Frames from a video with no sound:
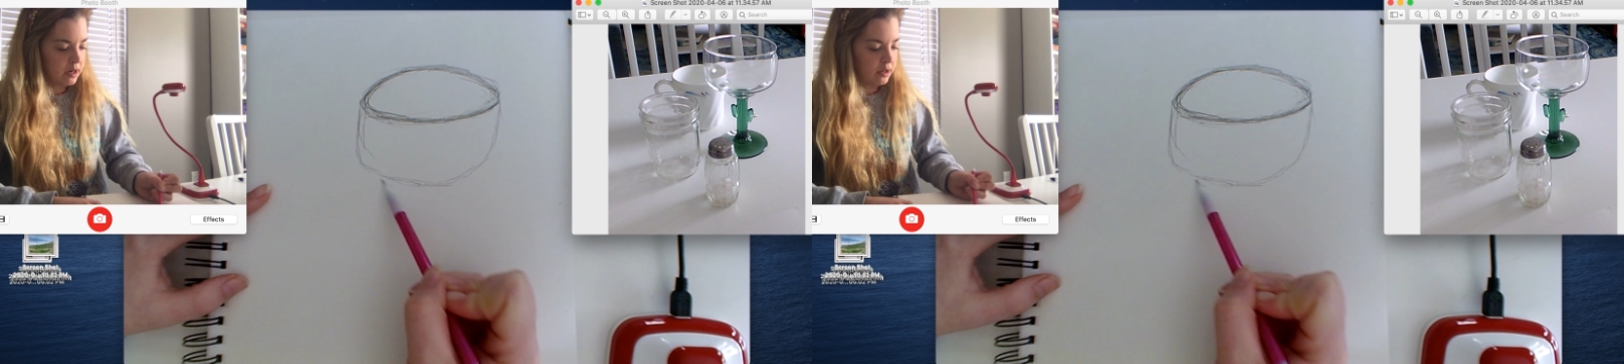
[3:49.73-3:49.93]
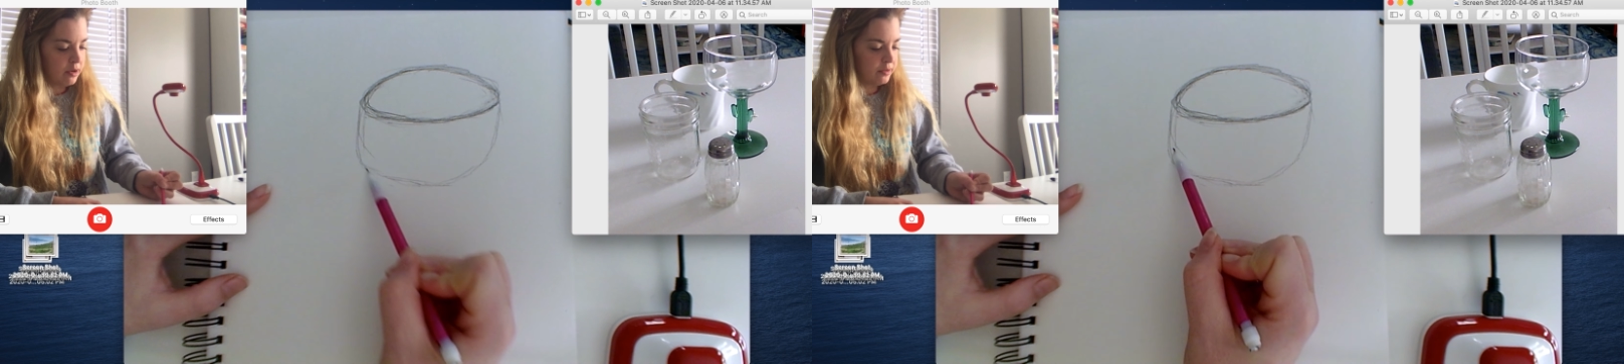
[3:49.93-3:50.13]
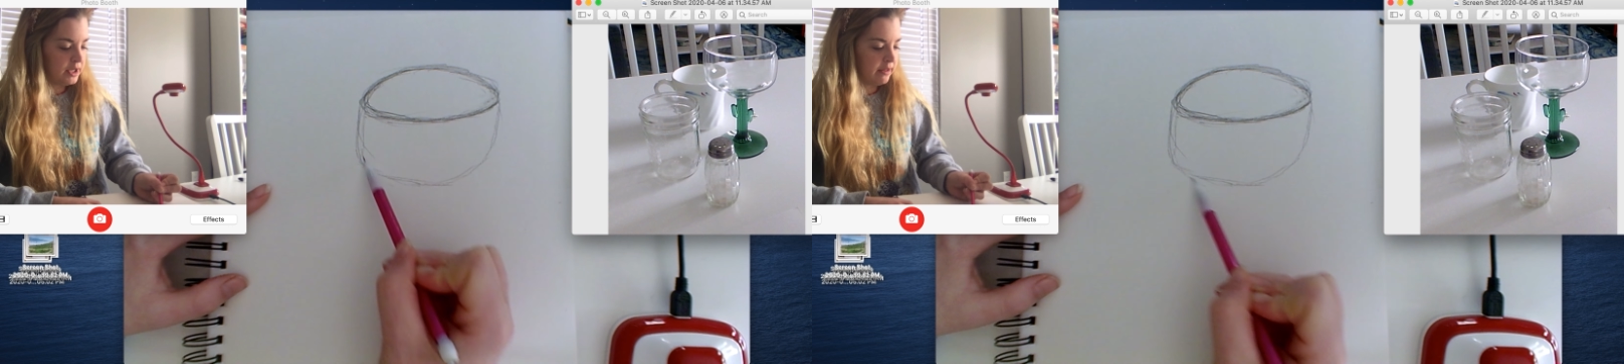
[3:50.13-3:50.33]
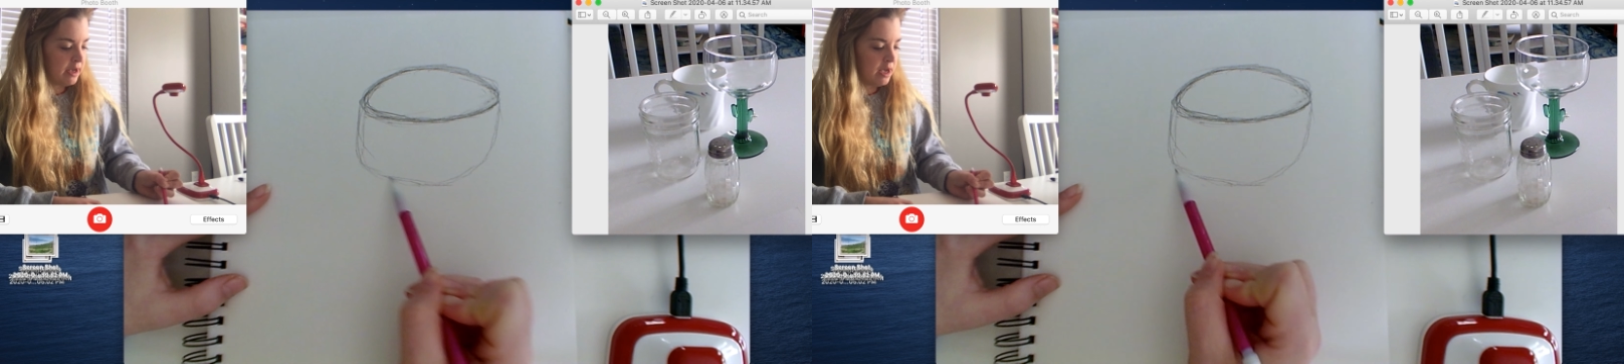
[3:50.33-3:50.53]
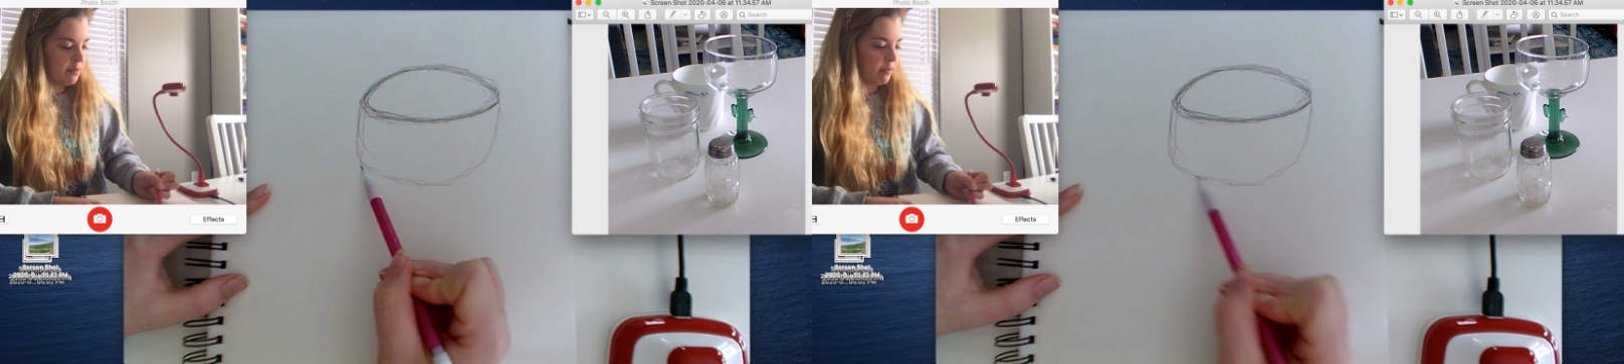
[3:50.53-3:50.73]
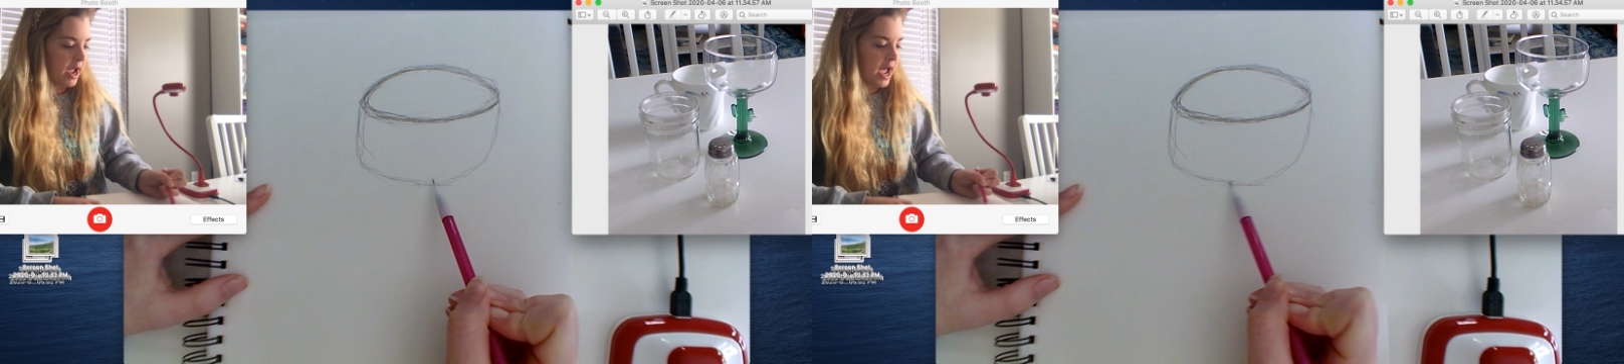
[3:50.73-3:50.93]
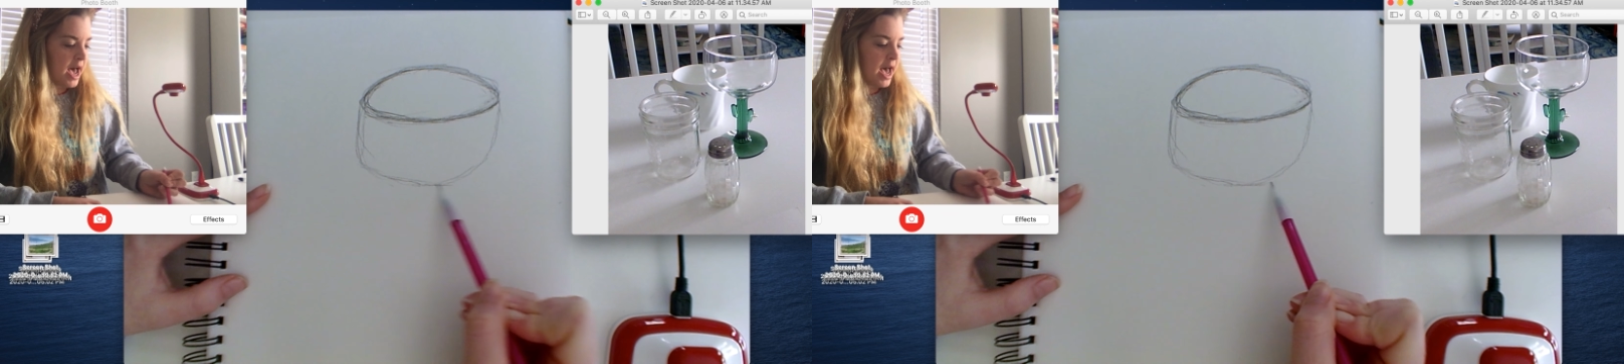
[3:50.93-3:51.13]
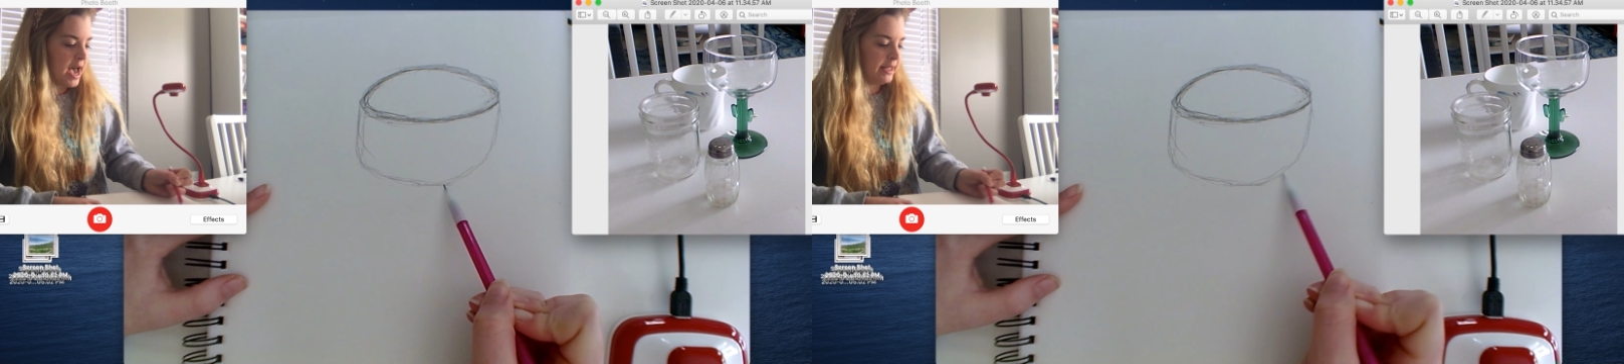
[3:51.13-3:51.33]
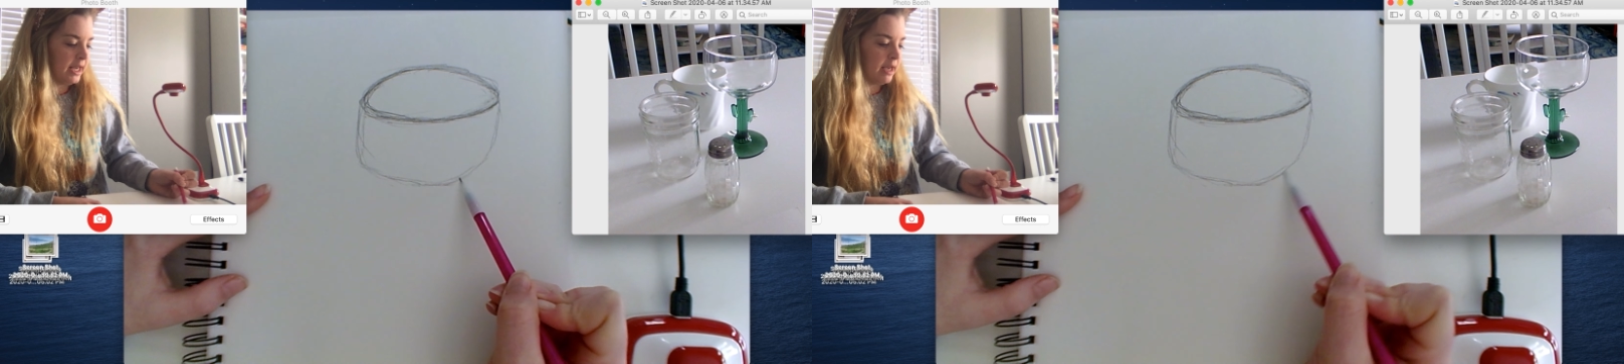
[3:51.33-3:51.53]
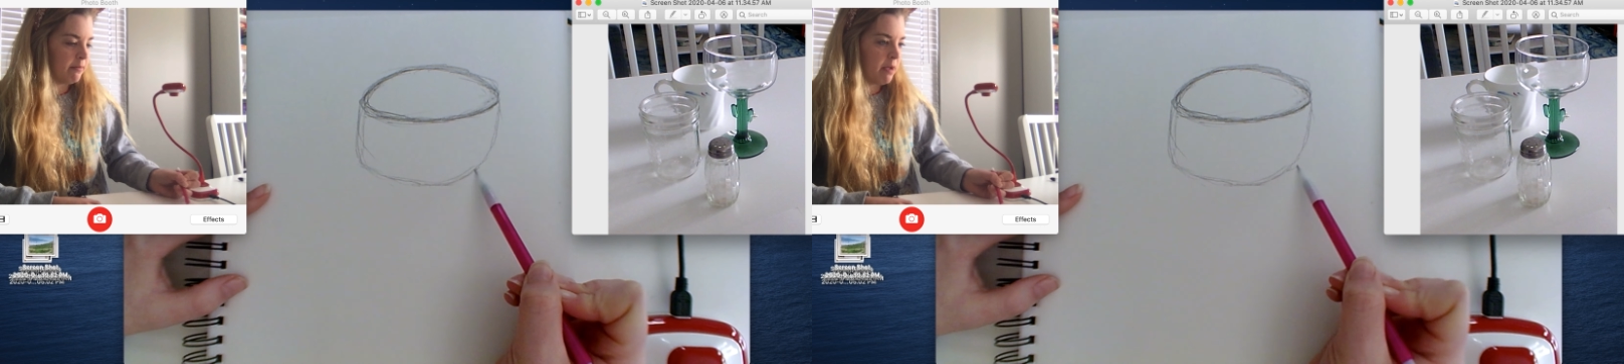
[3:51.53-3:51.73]
ghosting them with my eyes
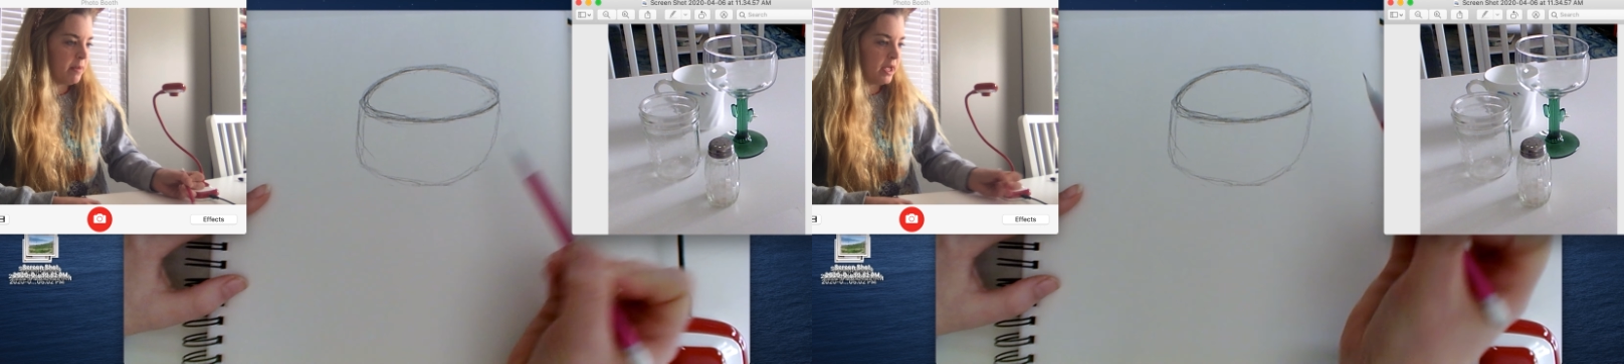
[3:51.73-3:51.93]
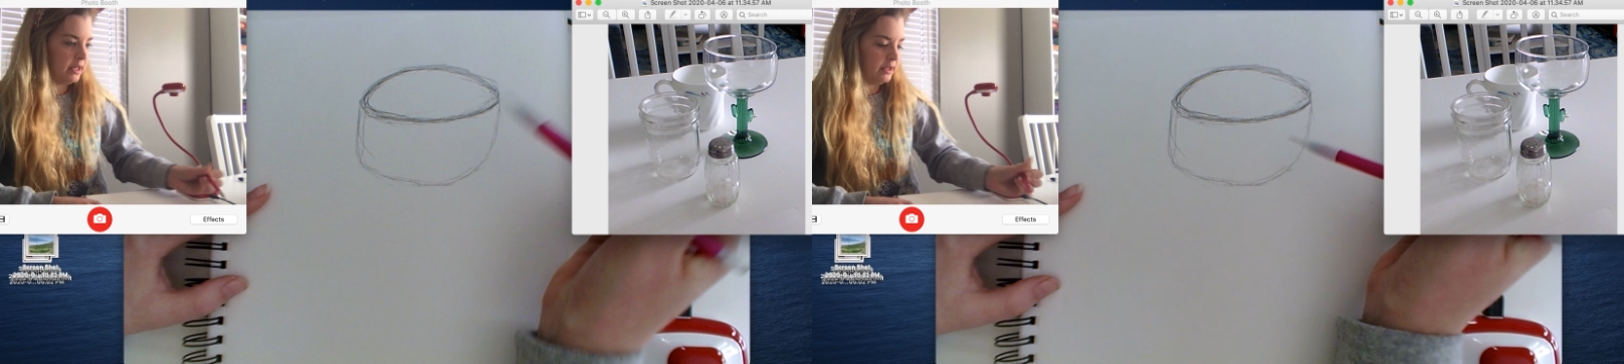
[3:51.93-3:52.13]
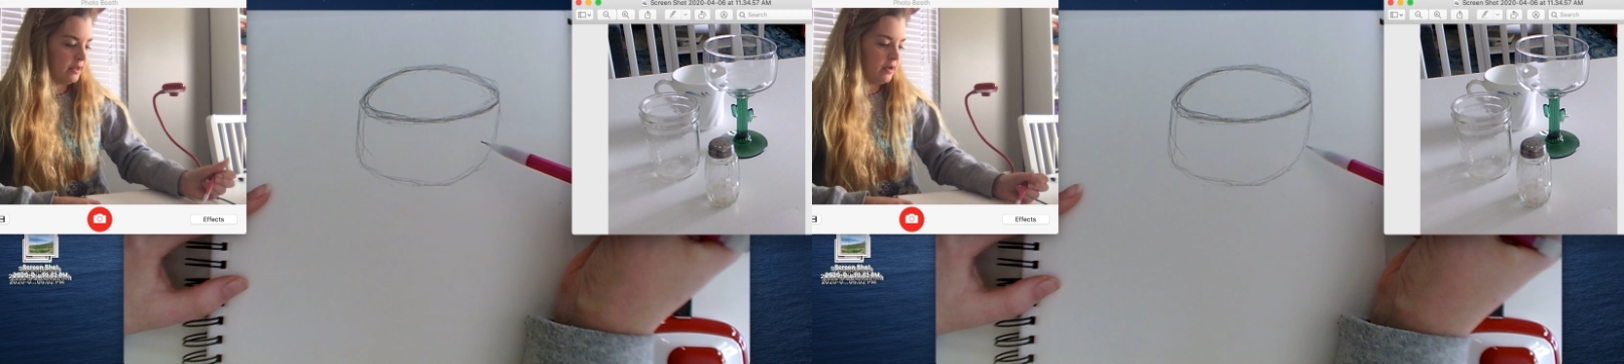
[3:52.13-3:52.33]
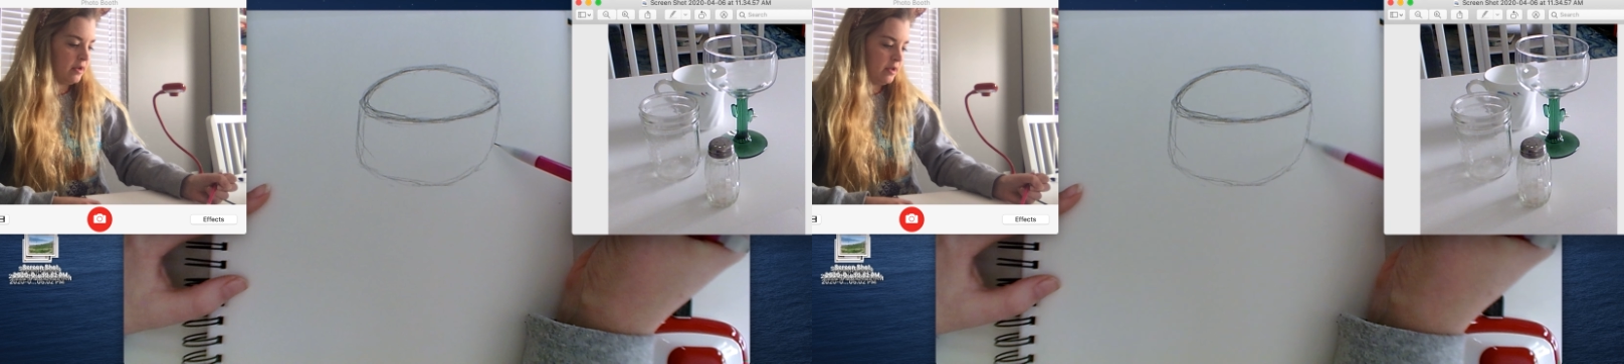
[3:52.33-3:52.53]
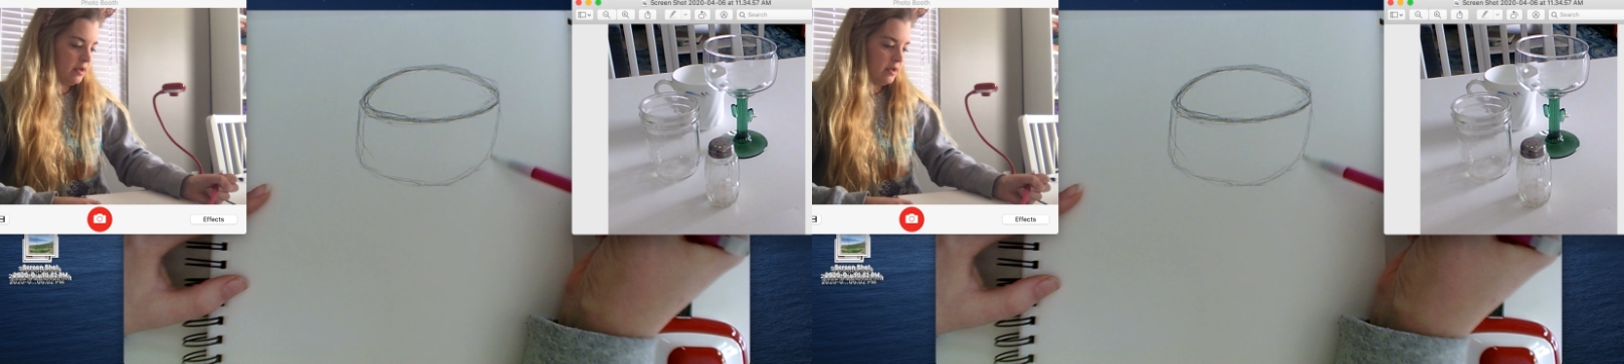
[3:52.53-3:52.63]
and my pencil